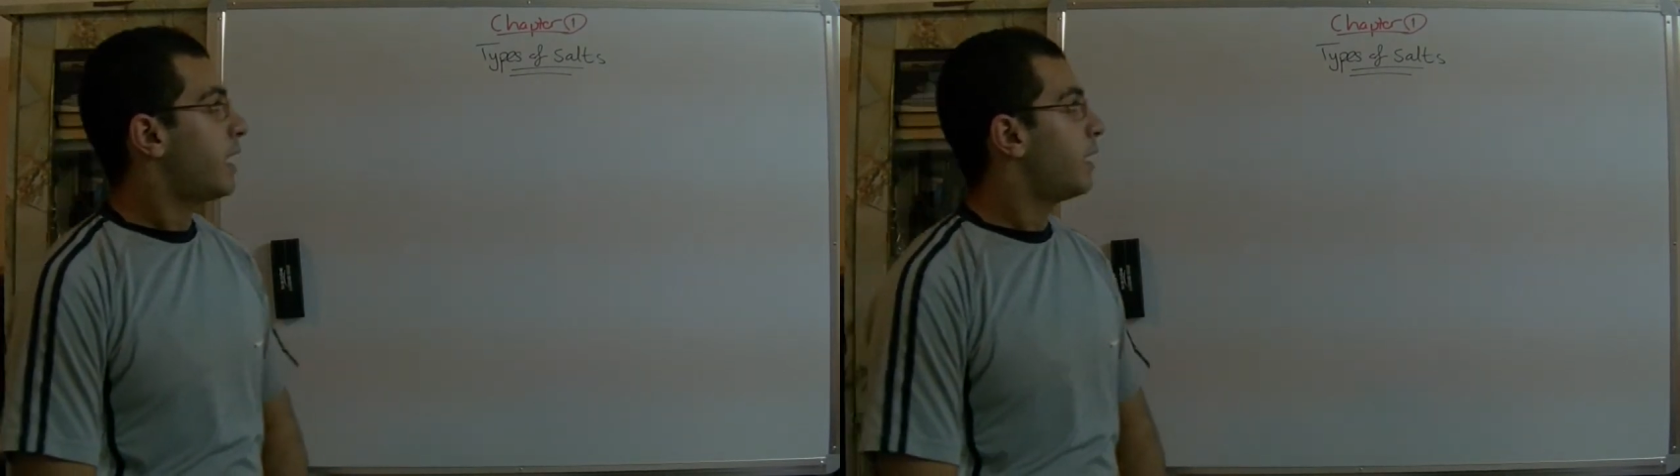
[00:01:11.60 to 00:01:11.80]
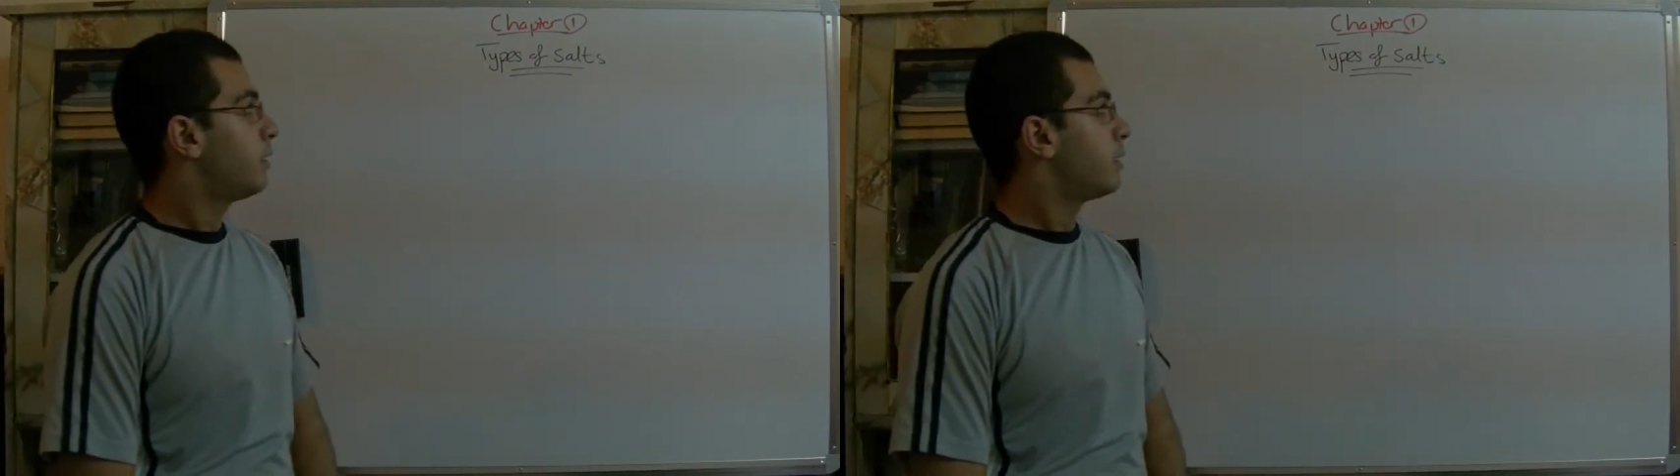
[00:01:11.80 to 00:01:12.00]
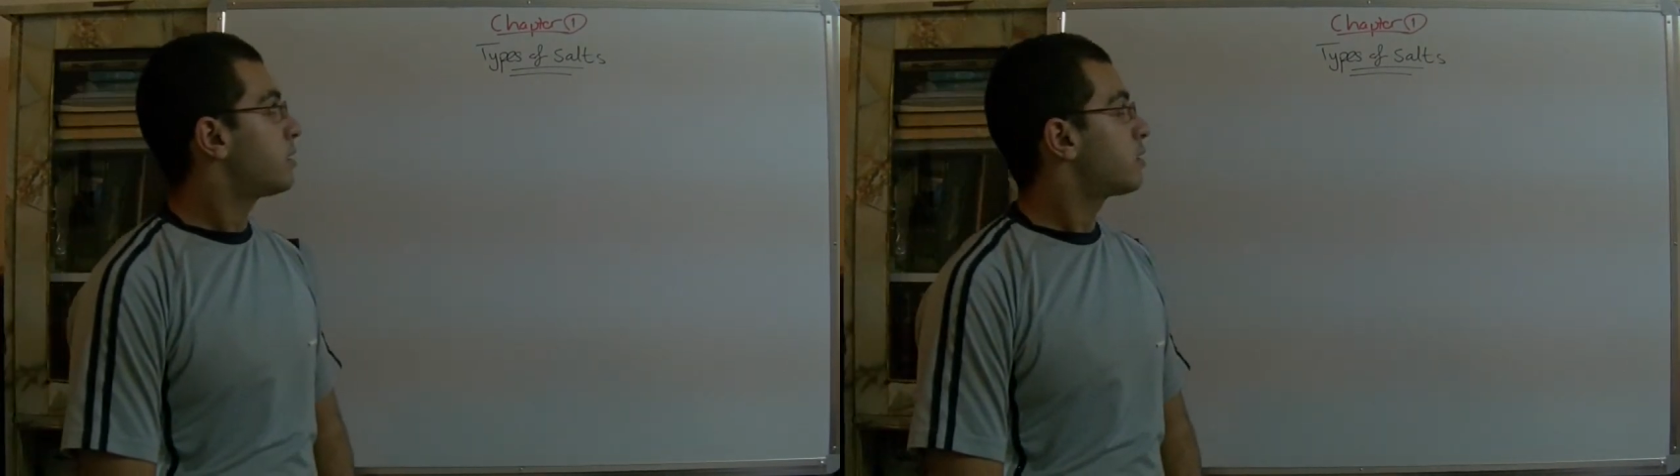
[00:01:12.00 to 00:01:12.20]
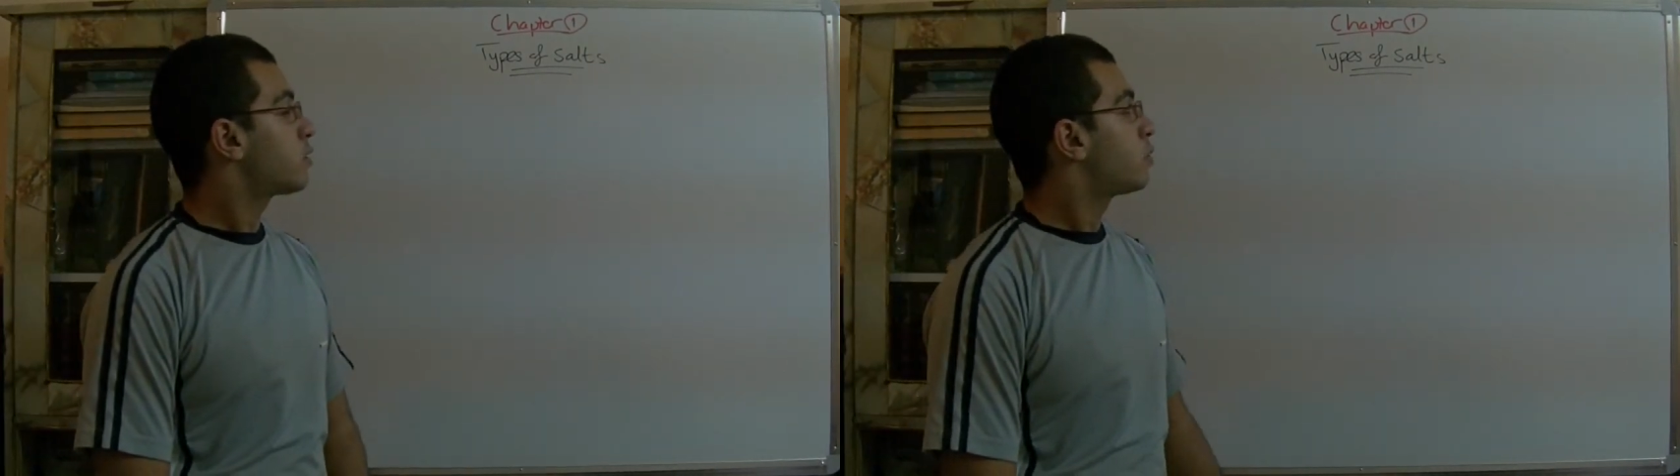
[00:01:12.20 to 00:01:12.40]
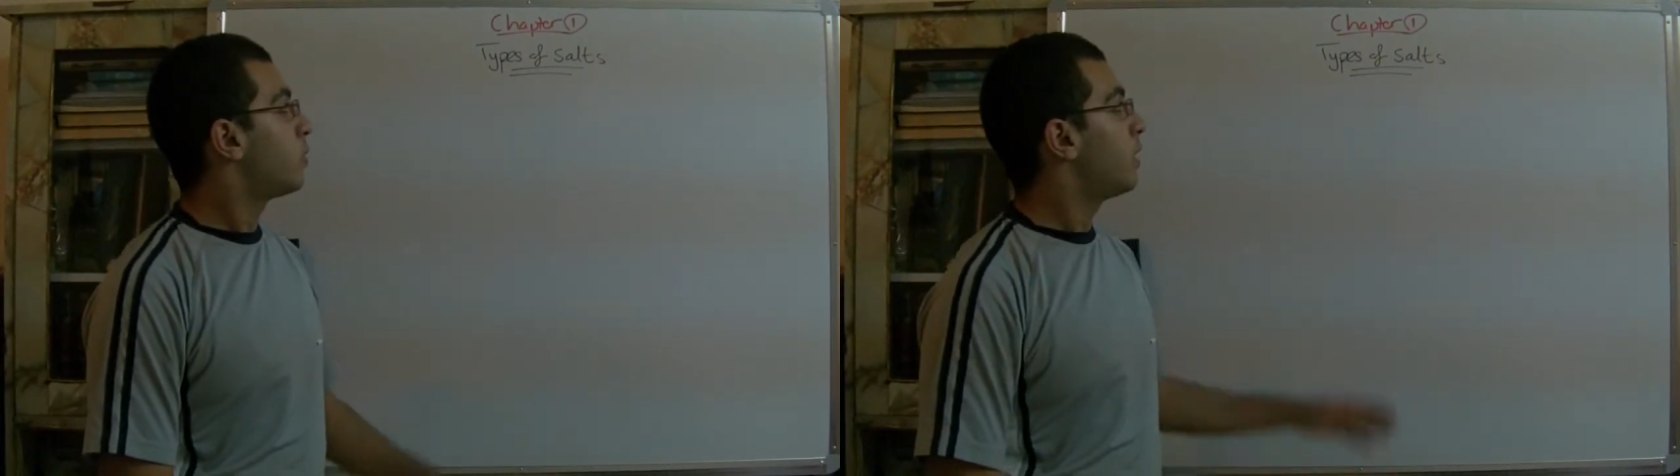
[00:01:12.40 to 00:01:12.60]
scientists,
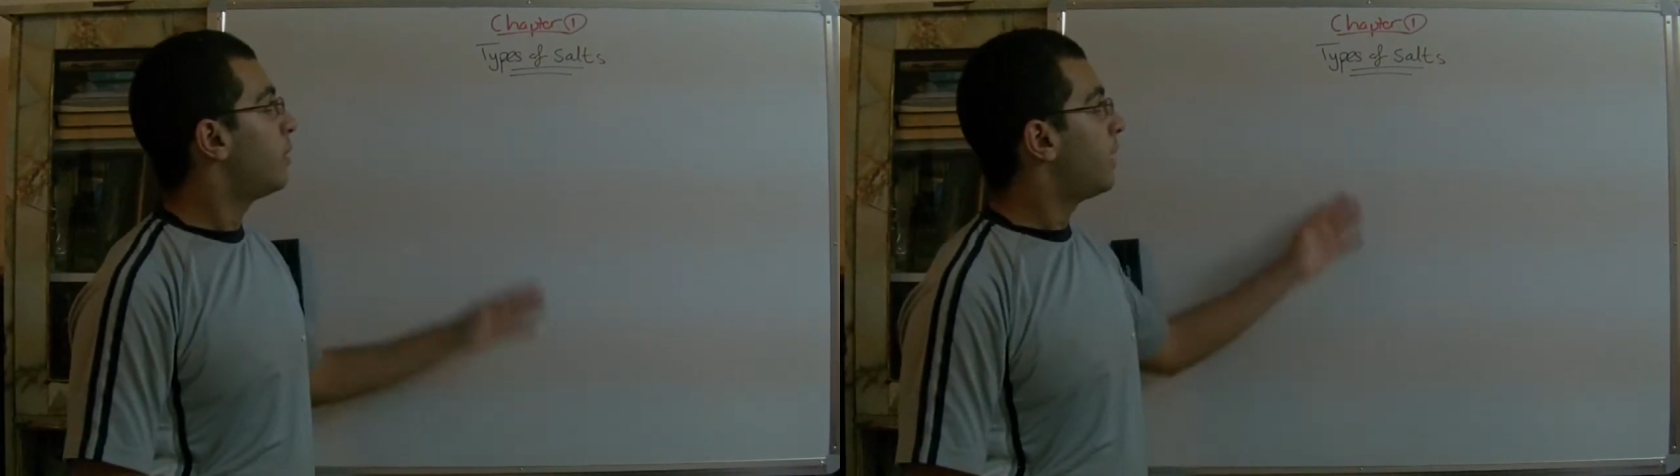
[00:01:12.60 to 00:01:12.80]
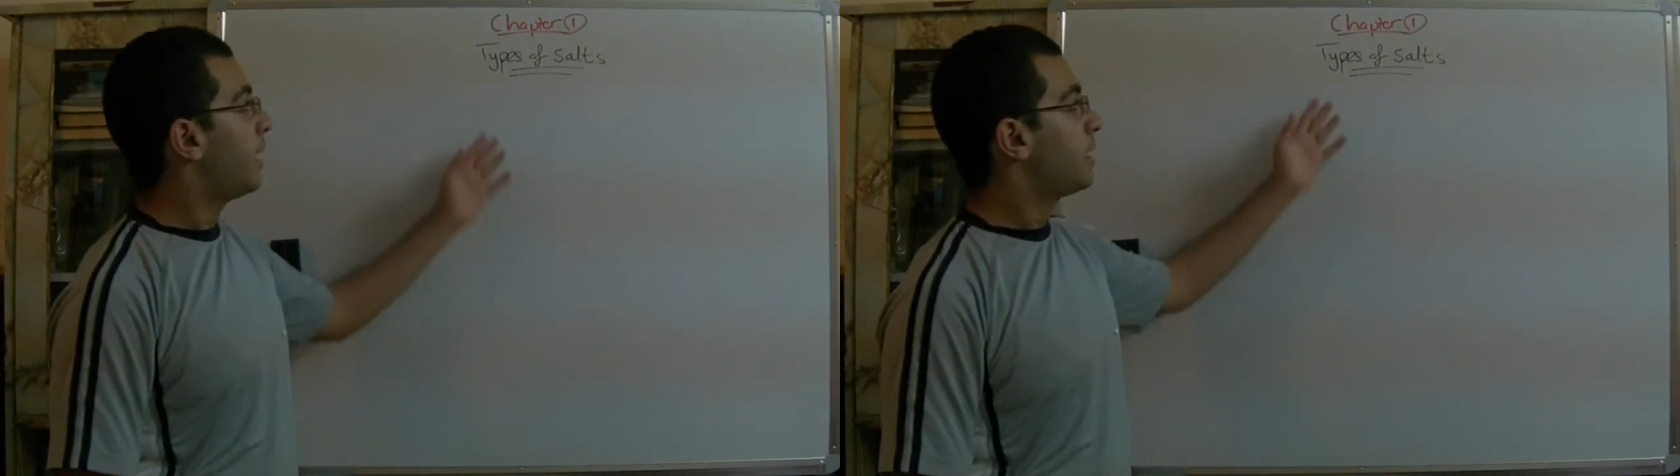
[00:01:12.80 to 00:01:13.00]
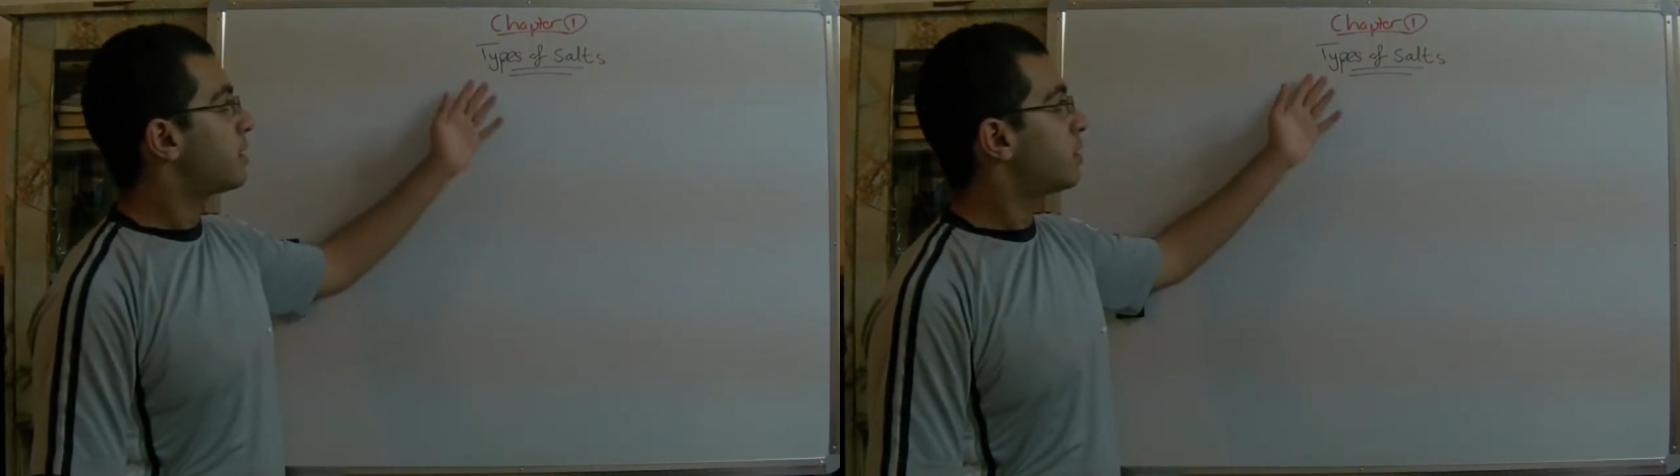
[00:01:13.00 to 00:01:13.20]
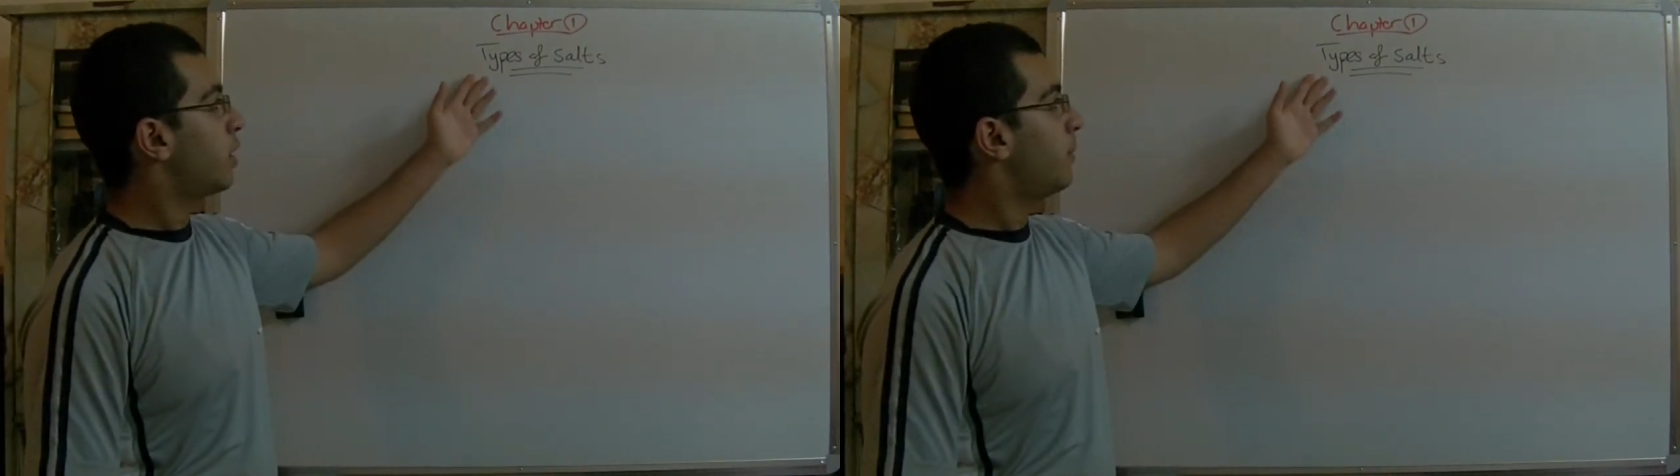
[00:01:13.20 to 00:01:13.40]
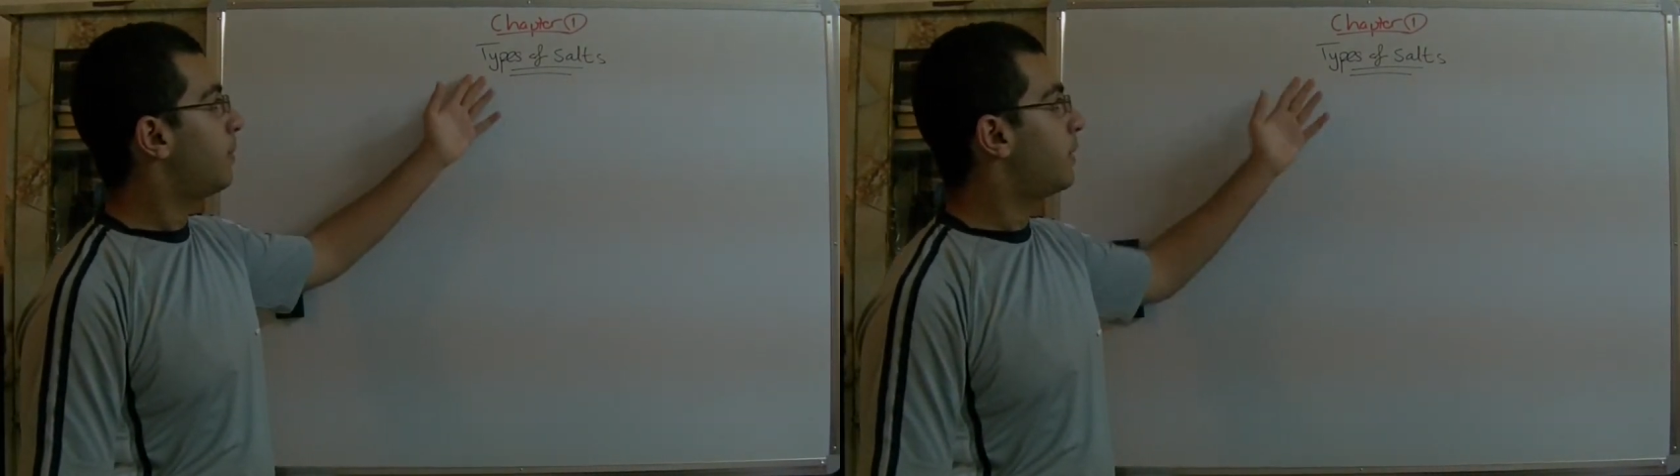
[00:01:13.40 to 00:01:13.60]
when they
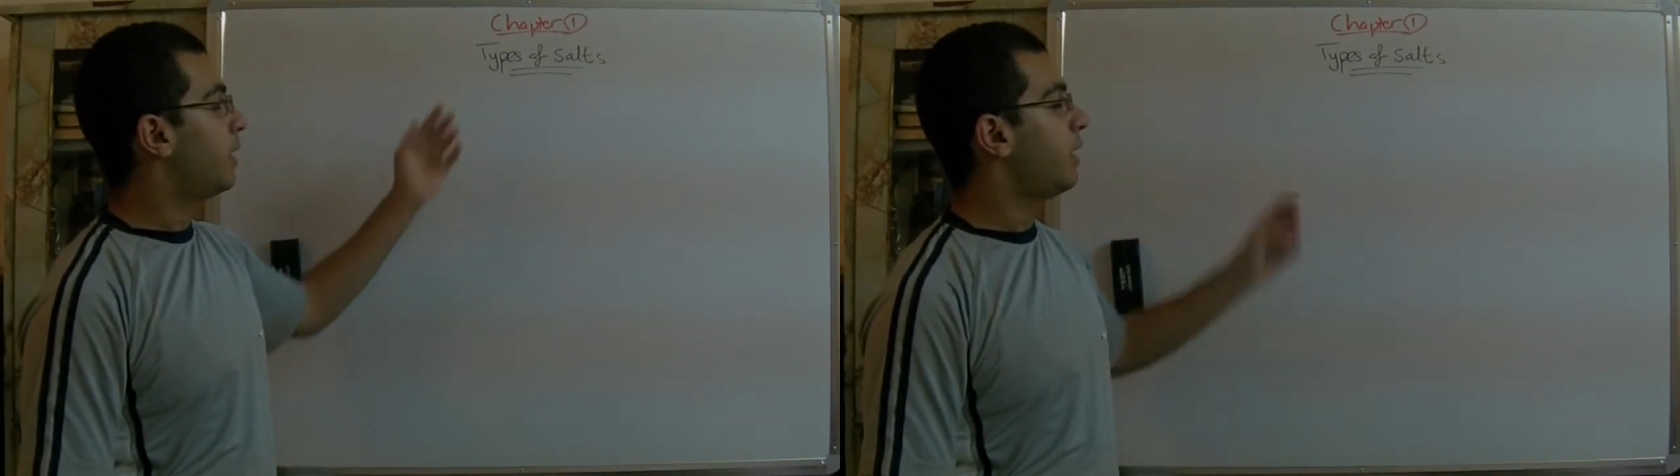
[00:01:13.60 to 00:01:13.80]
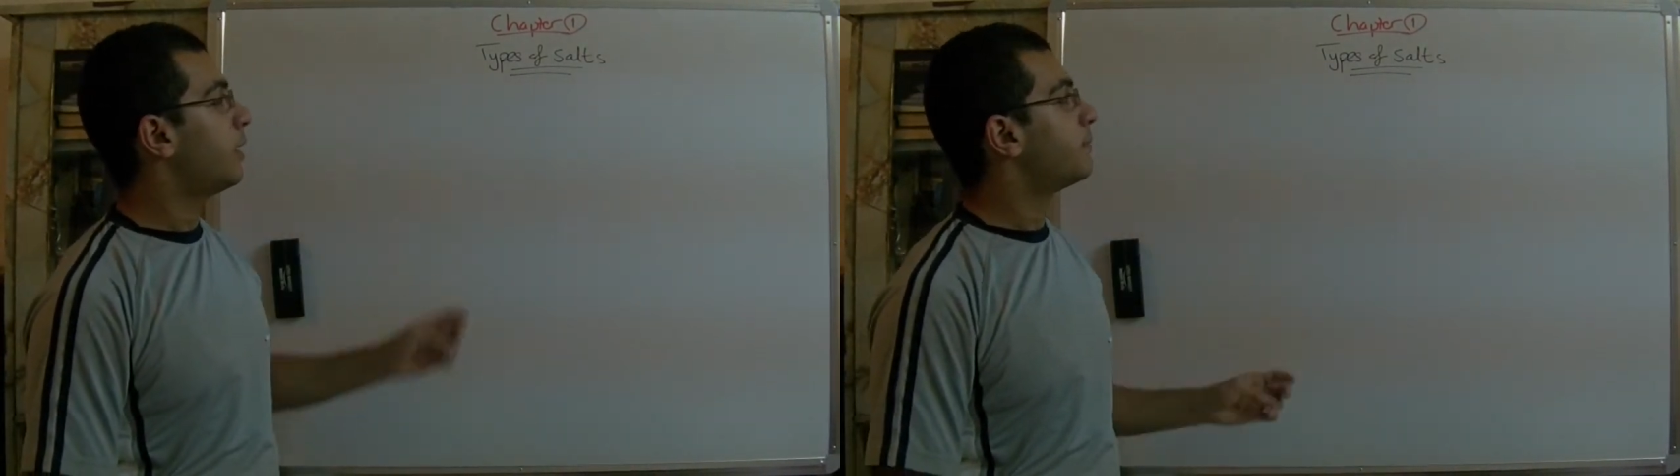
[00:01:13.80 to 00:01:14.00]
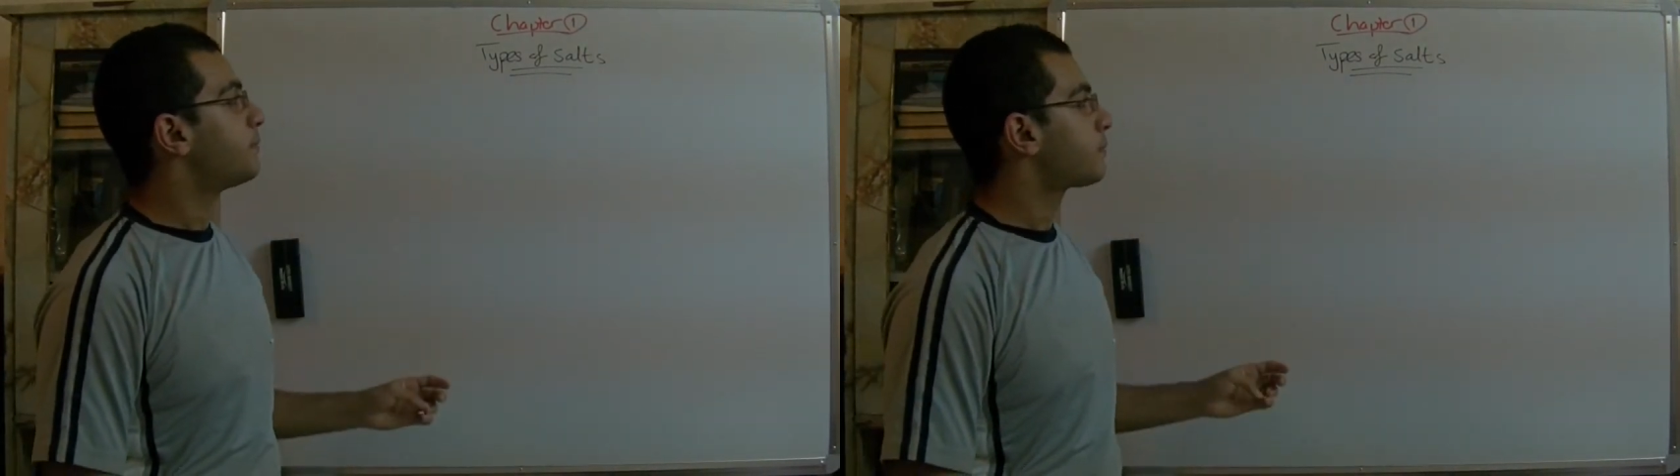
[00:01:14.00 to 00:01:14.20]
stopped the